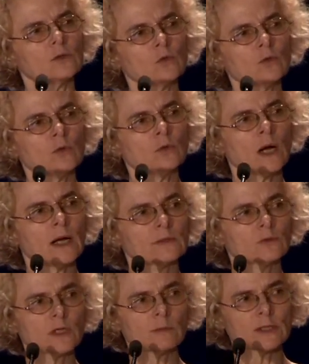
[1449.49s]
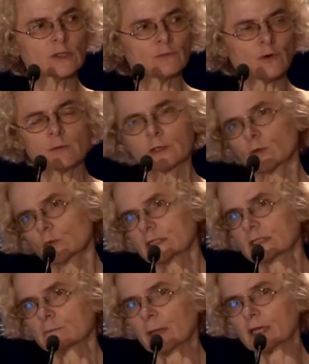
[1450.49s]
do treatment of
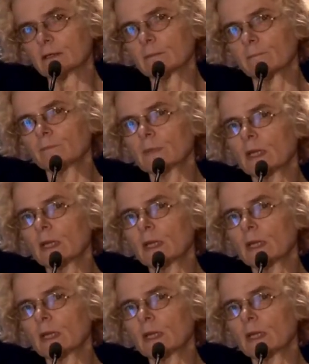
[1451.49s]
overdoses better?